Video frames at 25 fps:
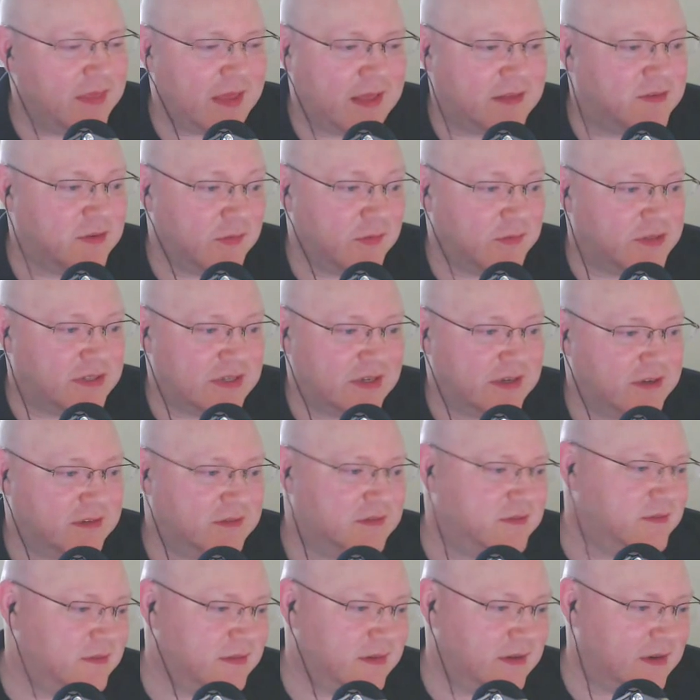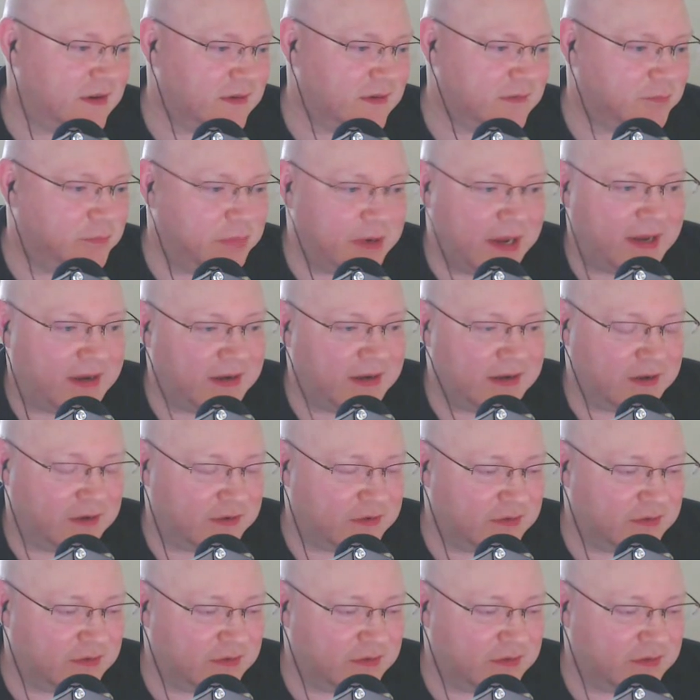That's obviously blatantly
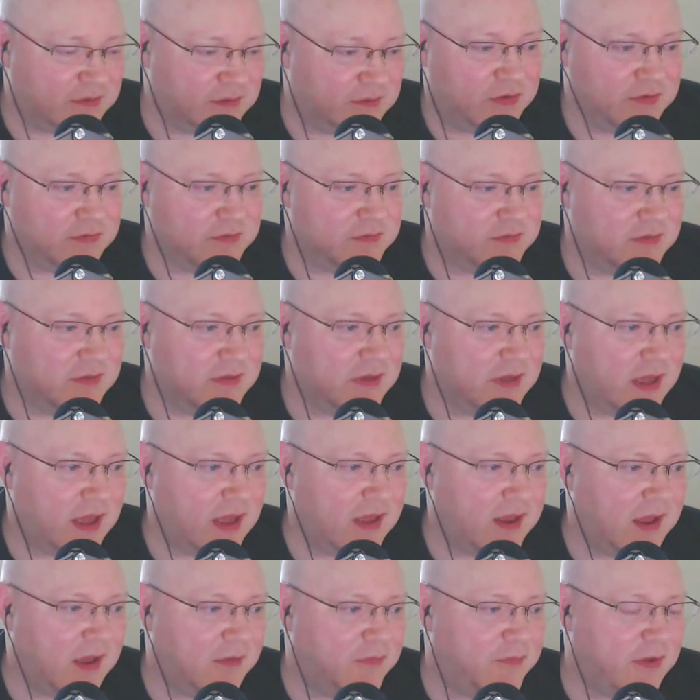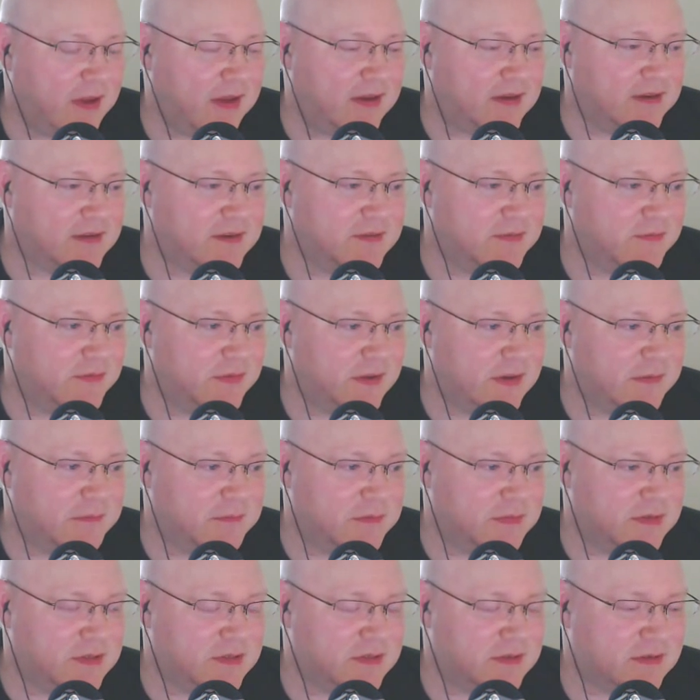untrue. I find
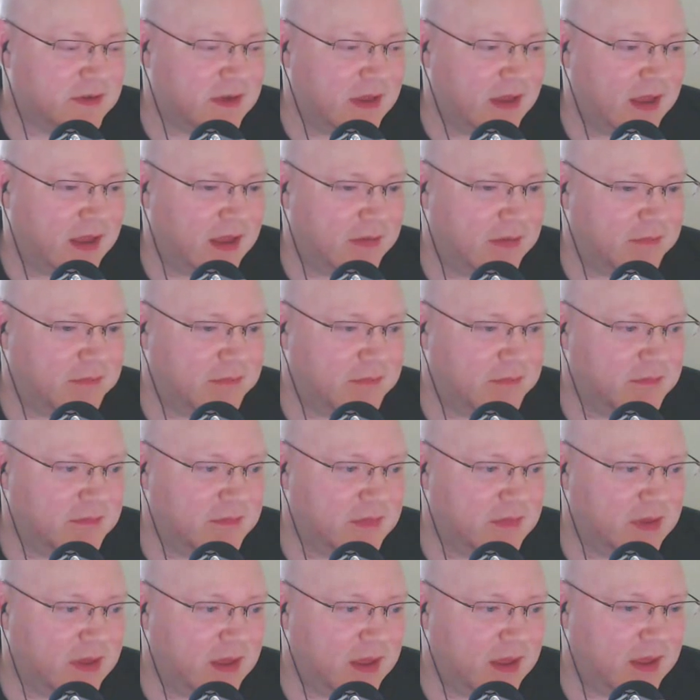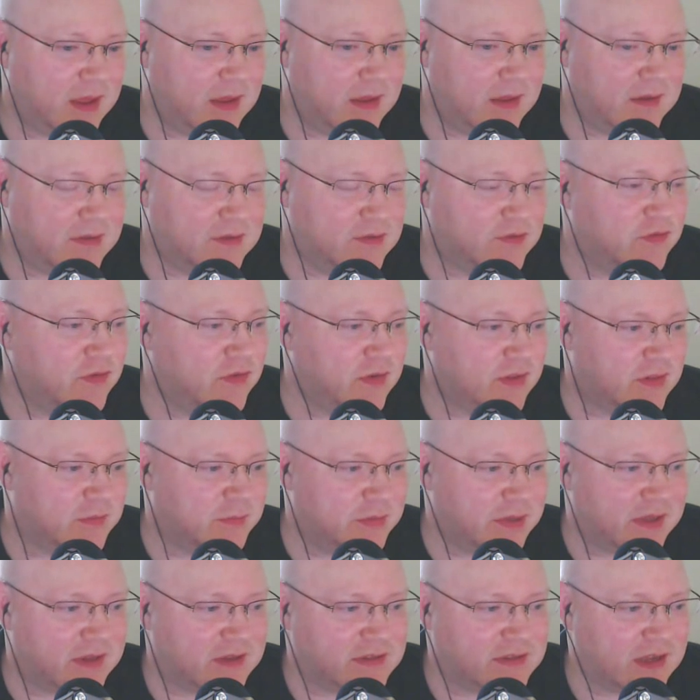films a struggle
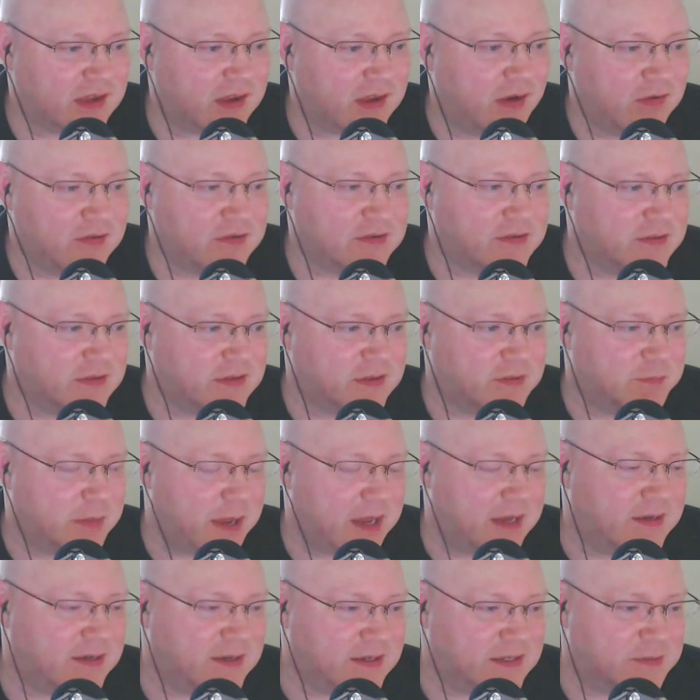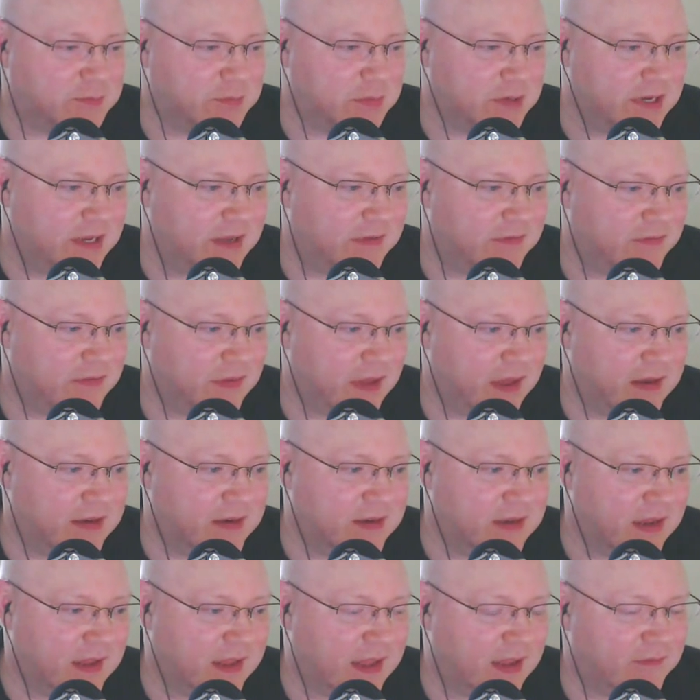because I can't suspend disbelief,
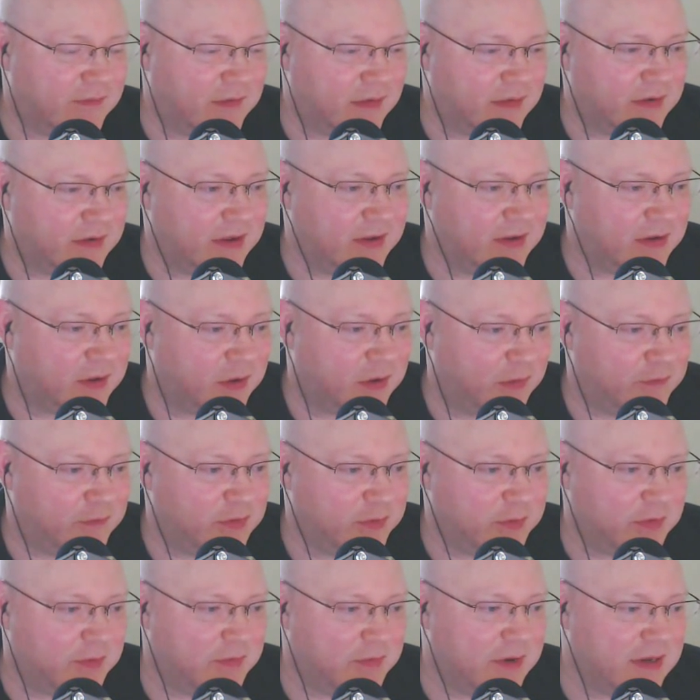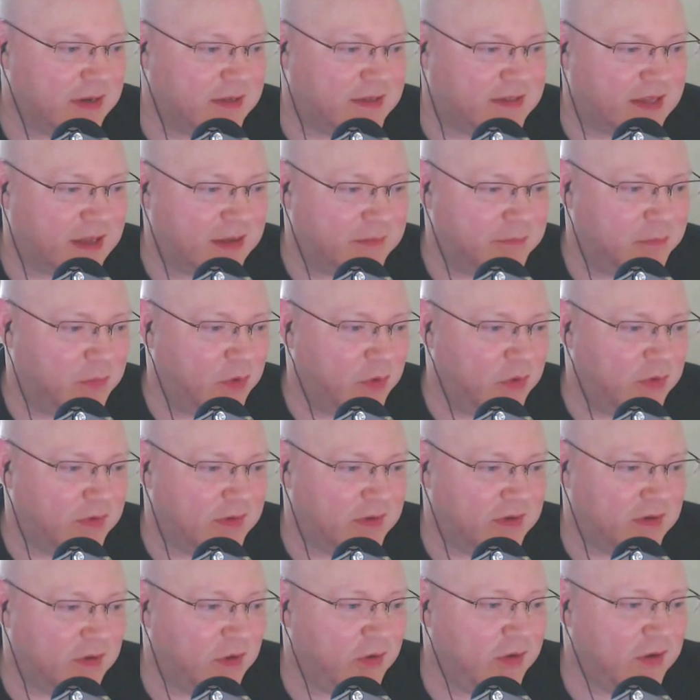and I get very uncomfortable when I sit
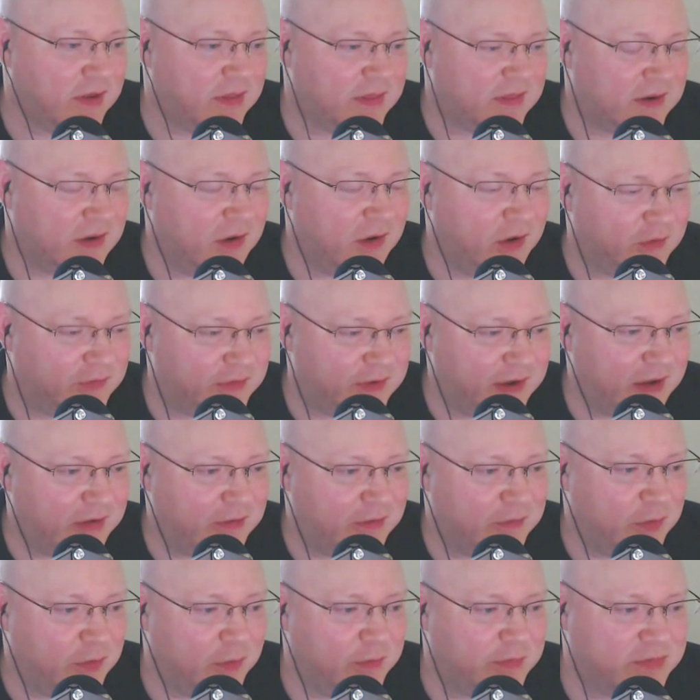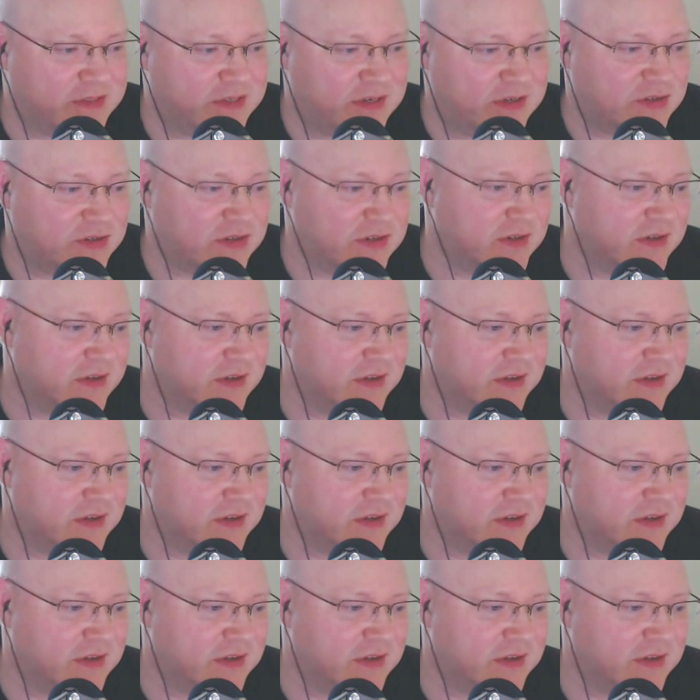longer than half an hour in one position.